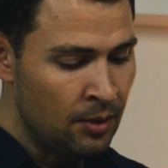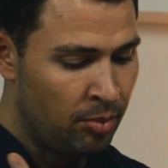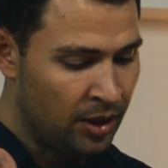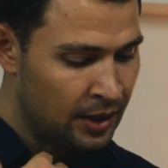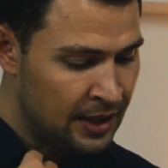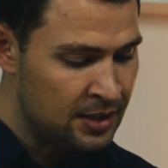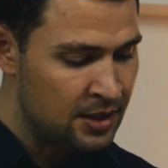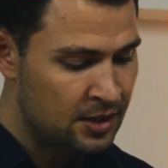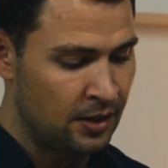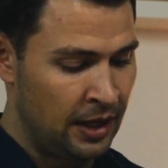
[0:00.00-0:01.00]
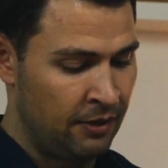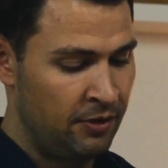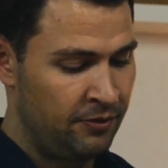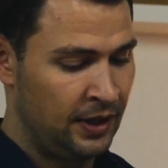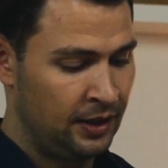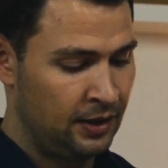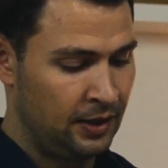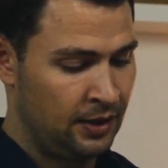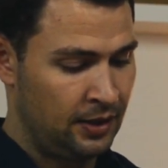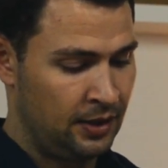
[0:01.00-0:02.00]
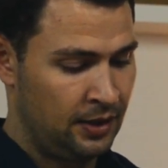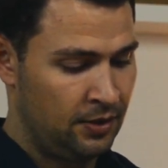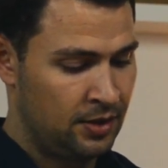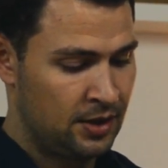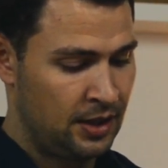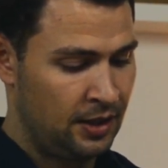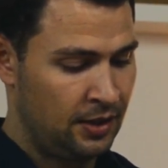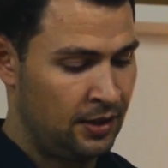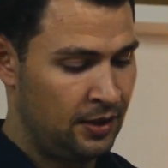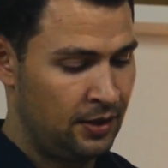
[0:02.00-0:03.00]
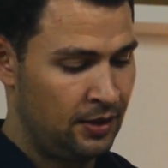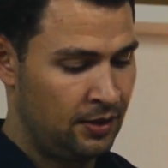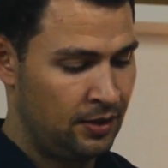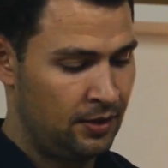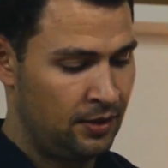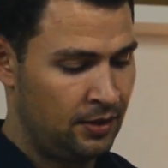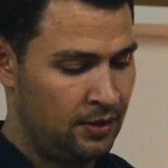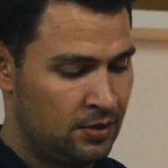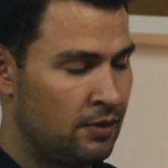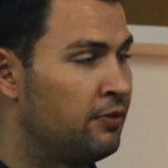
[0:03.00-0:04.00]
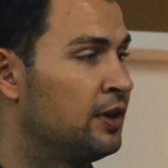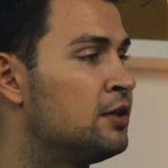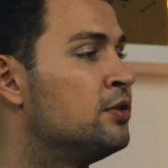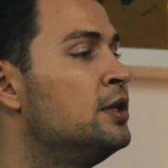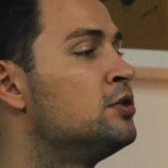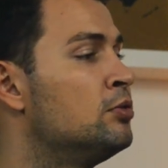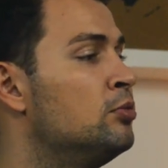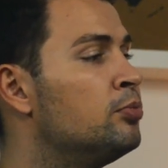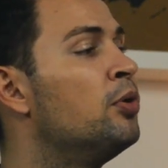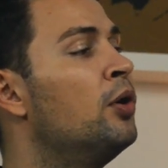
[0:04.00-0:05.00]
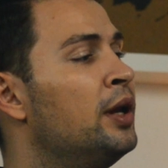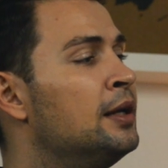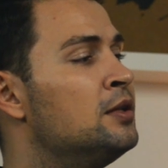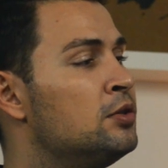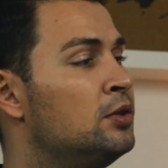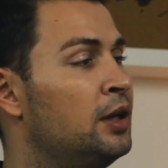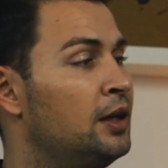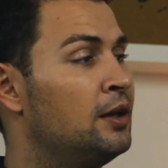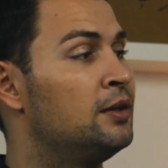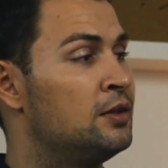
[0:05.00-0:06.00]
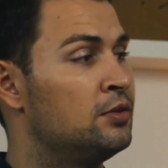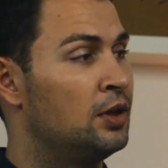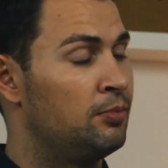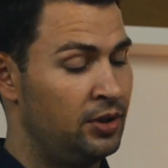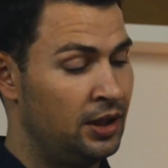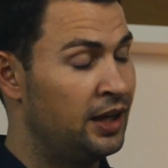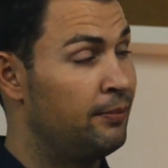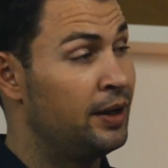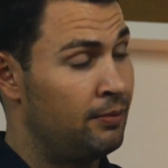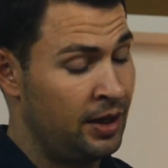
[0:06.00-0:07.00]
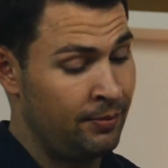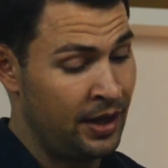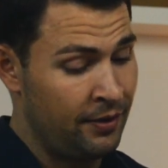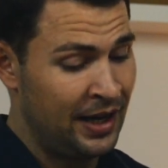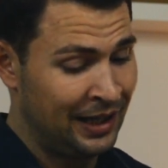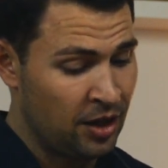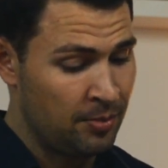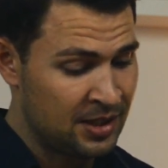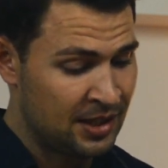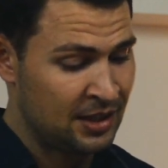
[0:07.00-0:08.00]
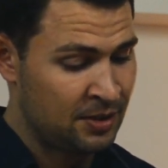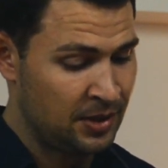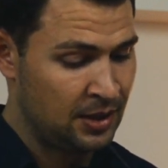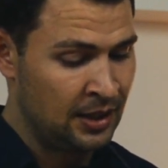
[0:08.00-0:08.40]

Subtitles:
But this is everything, you can say, something that you need to put into the preliminary income assessment.